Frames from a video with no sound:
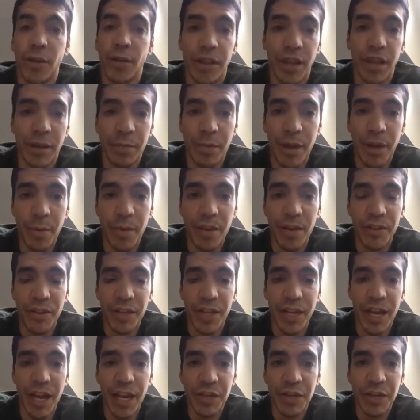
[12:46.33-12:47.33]
that maybe there's a
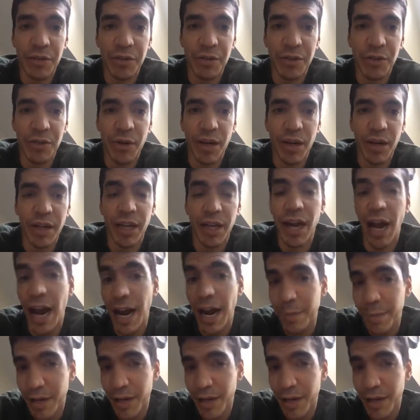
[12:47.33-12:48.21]
connection between the God